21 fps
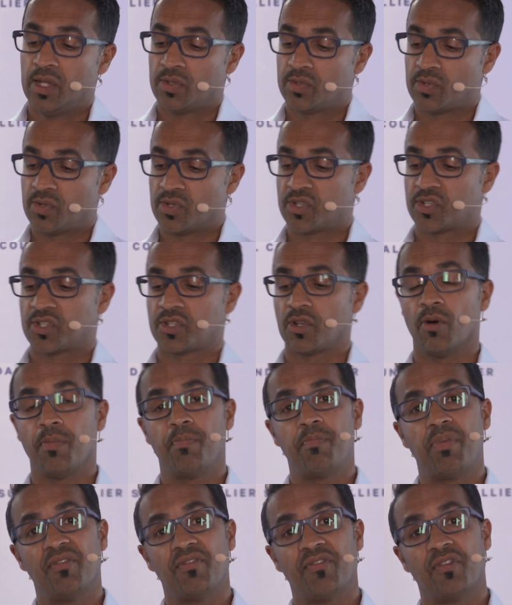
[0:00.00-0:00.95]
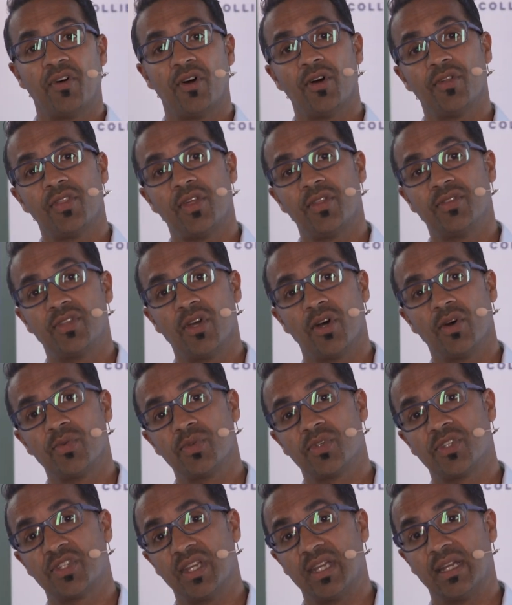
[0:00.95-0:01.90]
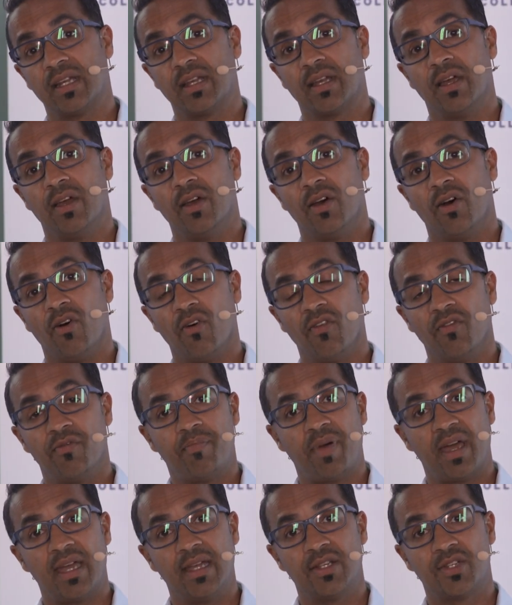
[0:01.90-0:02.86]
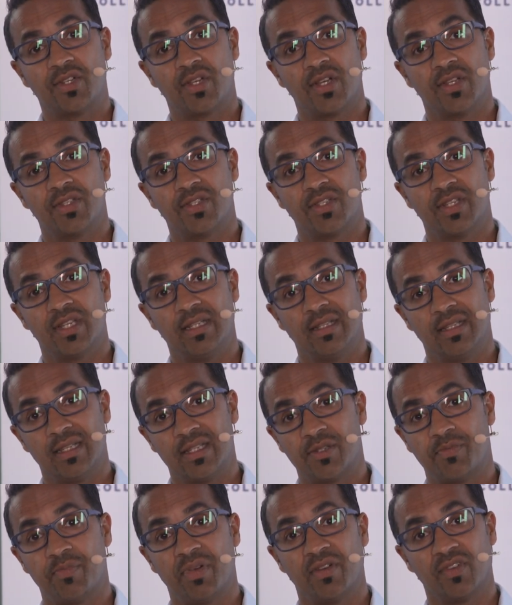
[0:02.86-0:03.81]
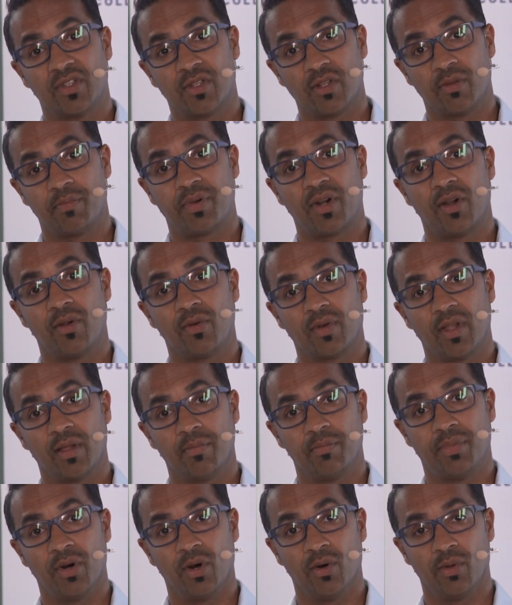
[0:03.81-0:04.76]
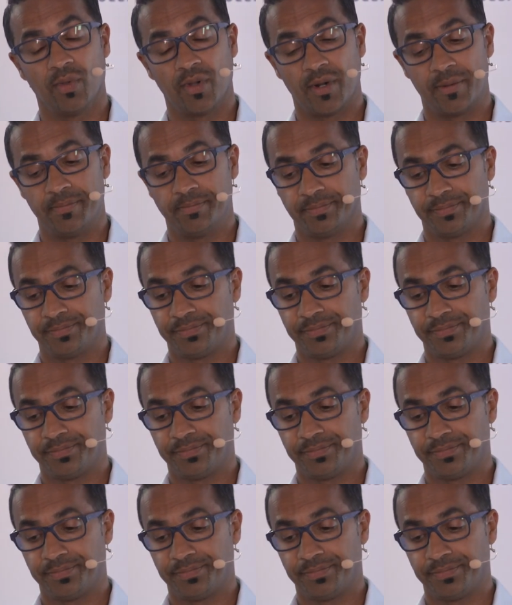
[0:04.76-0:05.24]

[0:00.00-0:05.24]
to stop further dosing of patients in this pivotal program, POLAR.